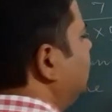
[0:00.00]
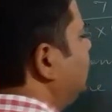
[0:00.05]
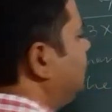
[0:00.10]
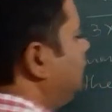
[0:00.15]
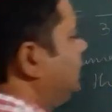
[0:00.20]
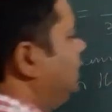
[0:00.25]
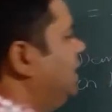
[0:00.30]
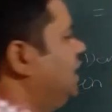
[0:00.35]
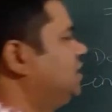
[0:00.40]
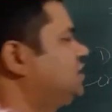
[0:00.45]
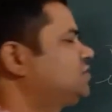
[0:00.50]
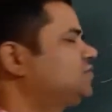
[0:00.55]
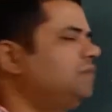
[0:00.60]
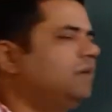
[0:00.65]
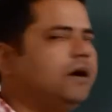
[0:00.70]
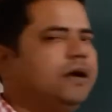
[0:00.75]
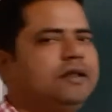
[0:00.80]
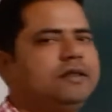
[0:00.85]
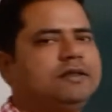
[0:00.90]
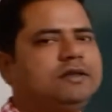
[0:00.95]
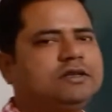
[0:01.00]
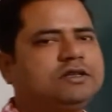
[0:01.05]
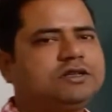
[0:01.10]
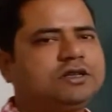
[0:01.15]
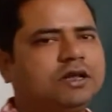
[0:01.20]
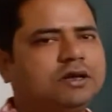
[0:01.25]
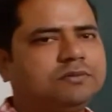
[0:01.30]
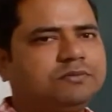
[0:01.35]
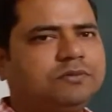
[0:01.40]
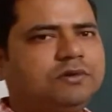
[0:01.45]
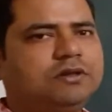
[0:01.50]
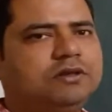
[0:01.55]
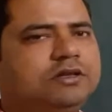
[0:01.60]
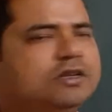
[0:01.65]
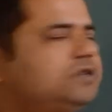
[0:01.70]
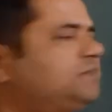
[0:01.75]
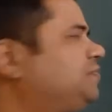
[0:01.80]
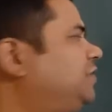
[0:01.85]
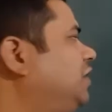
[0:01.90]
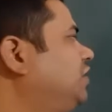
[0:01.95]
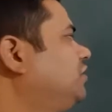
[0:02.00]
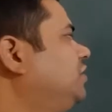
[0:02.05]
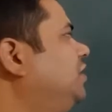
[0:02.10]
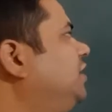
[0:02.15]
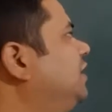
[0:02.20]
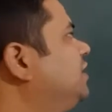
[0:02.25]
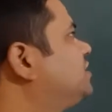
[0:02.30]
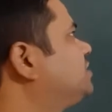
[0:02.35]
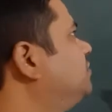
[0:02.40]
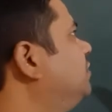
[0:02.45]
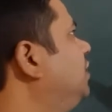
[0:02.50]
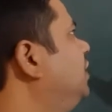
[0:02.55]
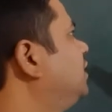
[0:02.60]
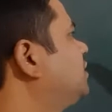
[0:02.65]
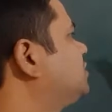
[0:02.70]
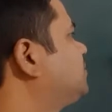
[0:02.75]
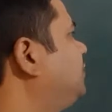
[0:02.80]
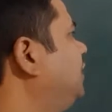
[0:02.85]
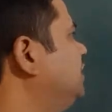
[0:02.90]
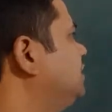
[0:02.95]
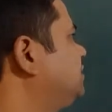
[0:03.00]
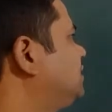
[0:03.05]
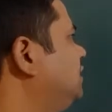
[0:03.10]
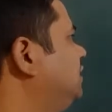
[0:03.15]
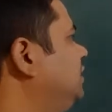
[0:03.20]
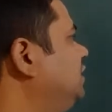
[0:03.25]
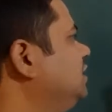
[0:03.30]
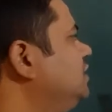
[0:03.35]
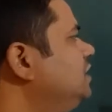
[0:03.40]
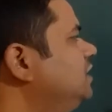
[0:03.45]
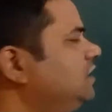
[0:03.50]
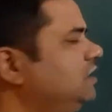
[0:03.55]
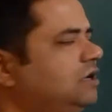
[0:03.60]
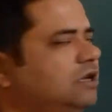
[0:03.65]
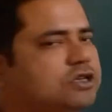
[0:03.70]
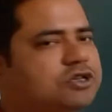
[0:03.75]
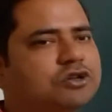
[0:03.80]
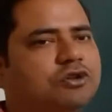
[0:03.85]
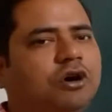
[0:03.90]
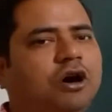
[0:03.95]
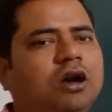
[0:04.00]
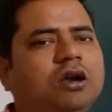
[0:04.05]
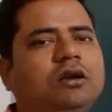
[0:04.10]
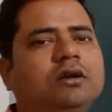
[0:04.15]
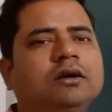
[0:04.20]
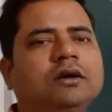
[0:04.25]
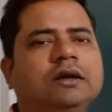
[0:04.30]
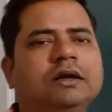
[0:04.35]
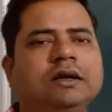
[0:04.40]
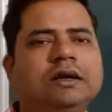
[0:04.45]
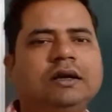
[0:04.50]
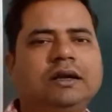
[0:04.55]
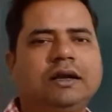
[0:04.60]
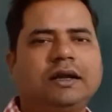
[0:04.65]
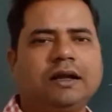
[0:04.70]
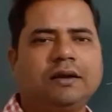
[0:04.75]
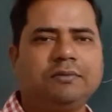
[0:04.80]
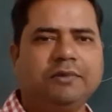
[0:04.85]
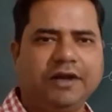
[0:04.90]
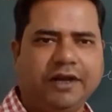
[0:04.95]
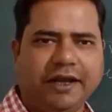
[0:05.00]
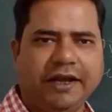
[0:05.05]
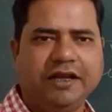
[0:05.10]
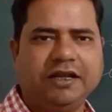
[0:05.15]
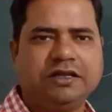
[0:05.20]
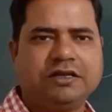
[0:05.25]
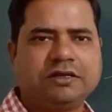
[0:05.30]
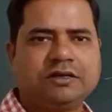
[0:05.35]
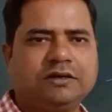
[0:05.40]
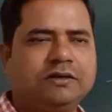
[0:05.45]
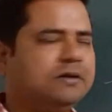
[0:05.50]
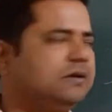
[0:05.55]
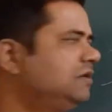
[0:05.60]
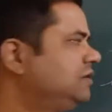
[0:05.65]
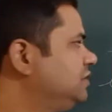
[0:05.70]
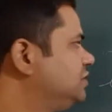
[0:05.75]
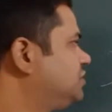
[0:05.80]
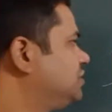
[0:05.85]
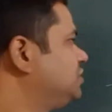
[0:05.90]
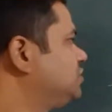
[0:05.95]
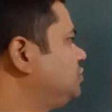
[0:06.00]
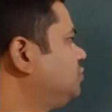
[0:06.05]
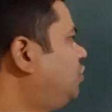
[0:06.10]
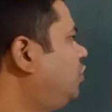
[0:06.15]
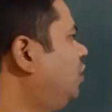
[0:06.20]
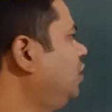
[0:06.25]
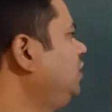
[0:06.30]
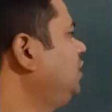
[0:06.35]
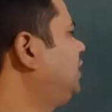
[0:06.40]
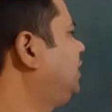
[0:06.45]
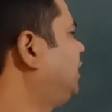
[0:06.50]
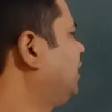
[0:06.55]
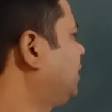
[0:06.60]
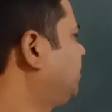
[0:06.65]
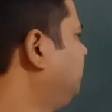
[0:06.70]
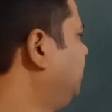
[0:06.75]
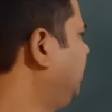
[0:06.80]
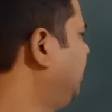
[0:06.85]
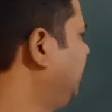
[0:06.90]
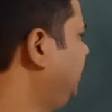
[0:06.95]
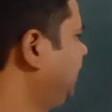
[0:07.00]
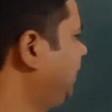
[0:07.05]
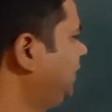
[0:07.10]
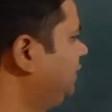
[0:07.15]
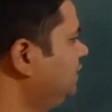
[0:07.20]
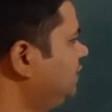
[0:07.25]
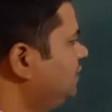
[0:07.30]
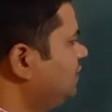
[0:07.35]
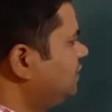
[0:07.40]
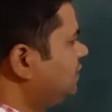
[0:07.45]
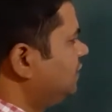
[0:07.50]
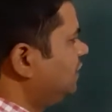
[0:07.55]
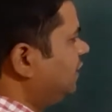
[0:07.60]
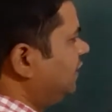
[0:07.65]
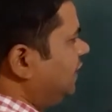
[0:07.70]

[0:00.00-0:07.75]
That's why this particular decimal expansion does not terminate. This is not terminating.